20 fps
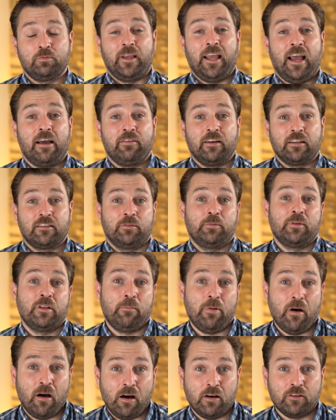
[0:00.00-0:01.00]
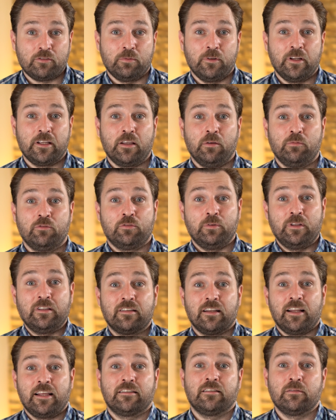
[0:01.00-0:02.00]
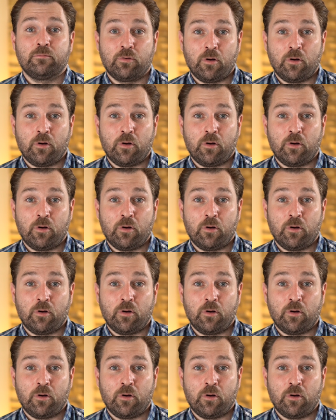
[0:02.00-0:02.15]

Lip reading: We have had some in the past when it comes to insulating